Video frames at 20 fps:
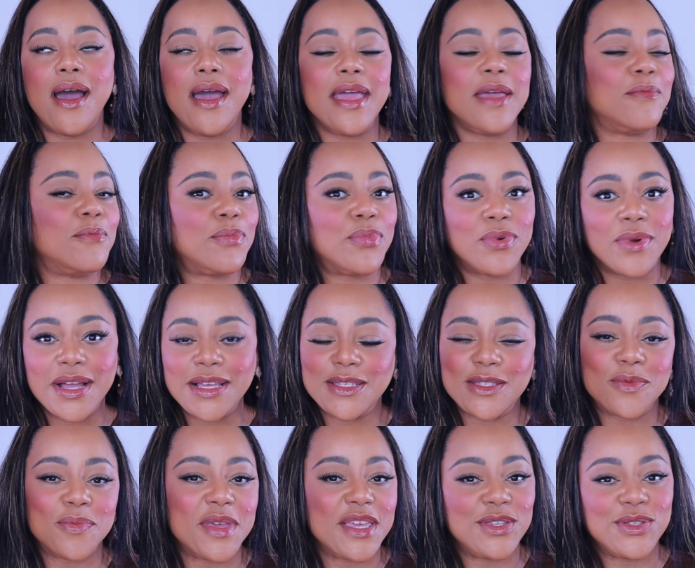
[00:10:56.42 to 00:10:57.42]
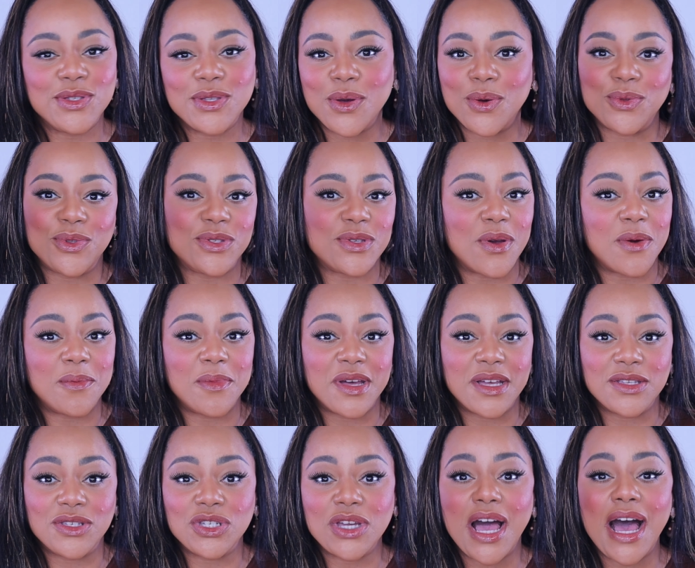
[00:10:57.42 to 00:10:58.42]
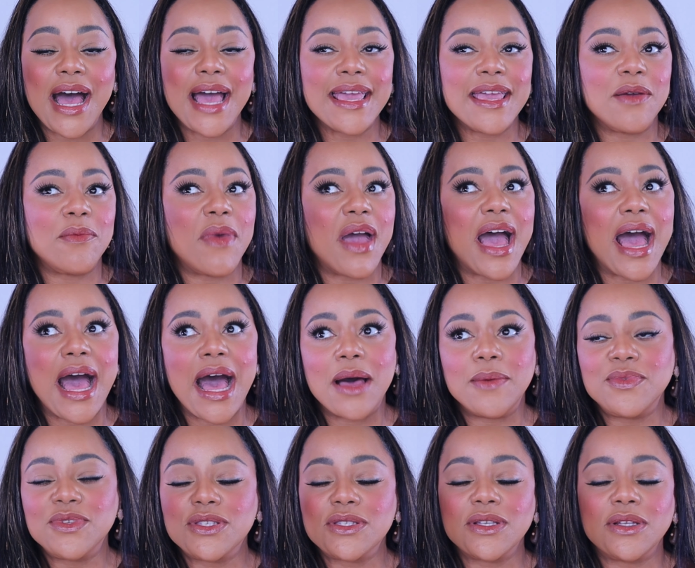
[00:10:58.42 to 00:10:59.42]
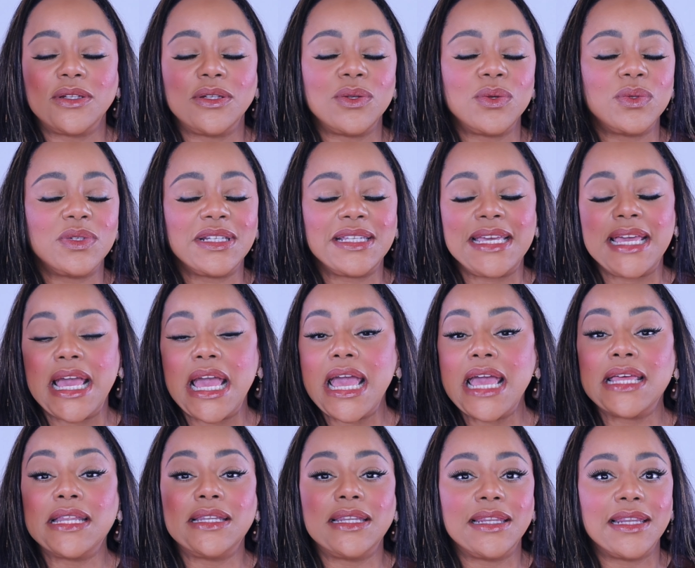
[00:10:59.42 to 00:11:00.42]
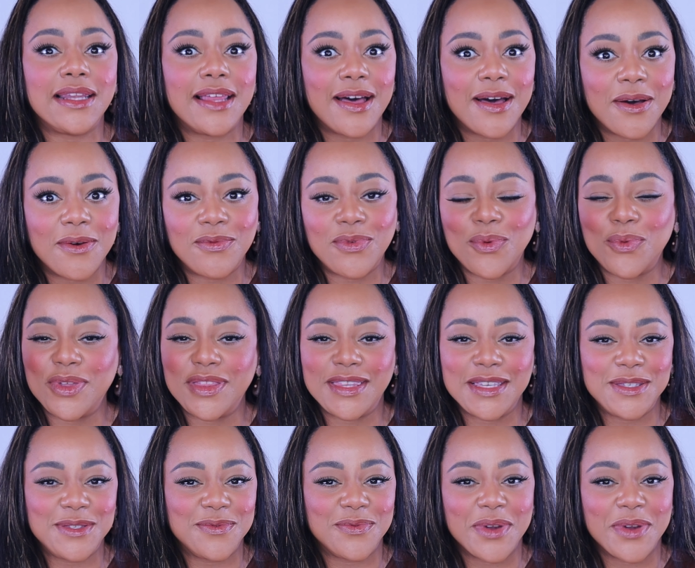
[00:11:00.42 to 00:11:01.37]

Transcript: impressed me so much. I am absolutely in love with this